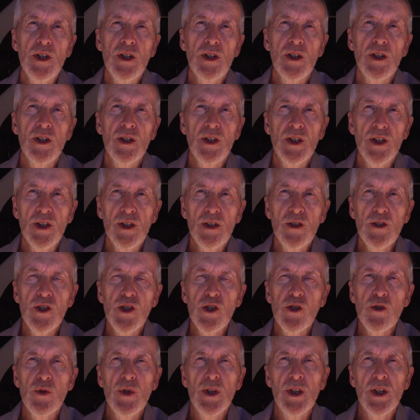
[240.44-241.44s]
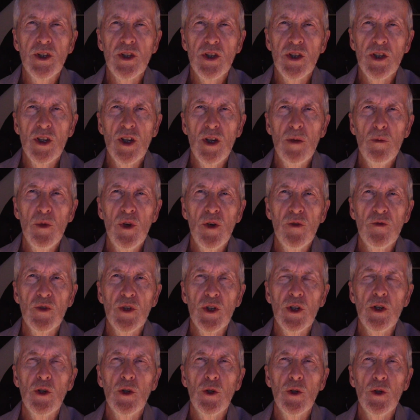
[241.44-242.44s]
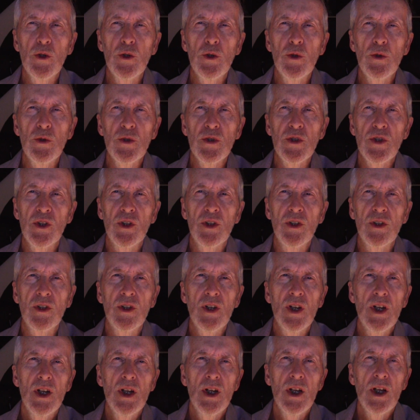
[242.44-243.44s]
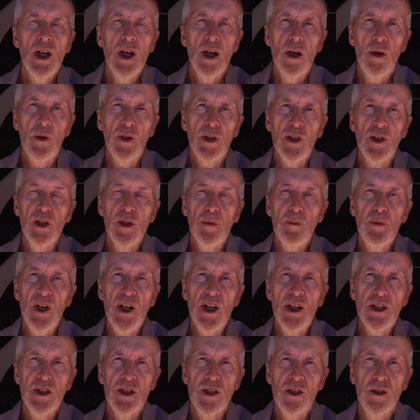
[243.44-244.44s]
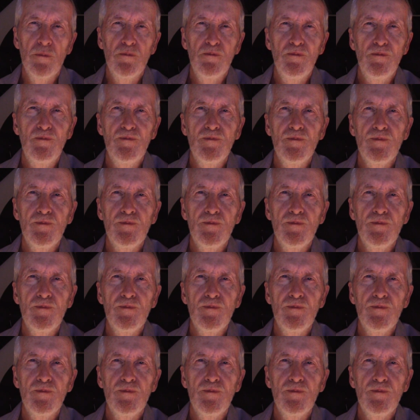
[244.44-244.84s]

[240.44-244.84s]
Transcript: can illustrate some of the hurdles and how I got past them.